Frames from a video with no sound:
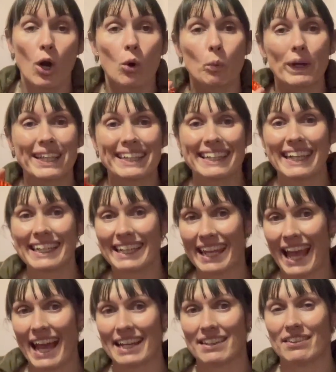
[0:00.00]
We did
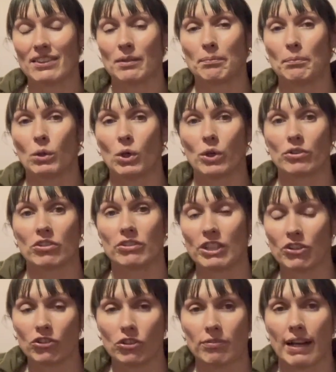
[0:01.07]
get some more
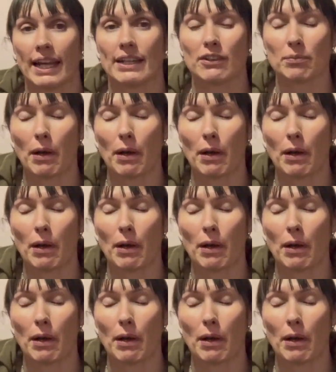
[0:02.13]
traditional reins.